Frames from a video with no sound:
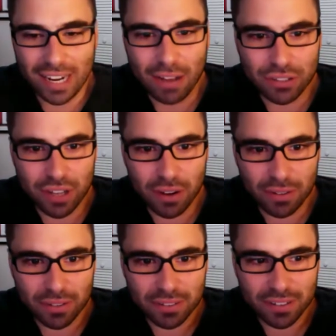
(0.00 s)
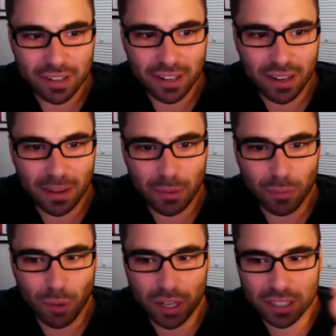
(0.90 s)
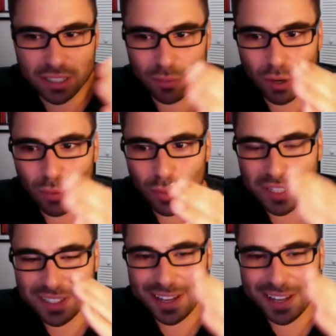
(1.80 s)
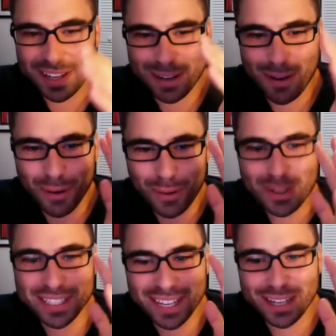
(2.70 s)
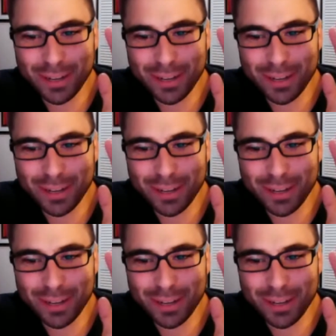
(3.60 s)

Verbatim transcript: how so? I mean, what is what are we seeing? In, what are we seeing in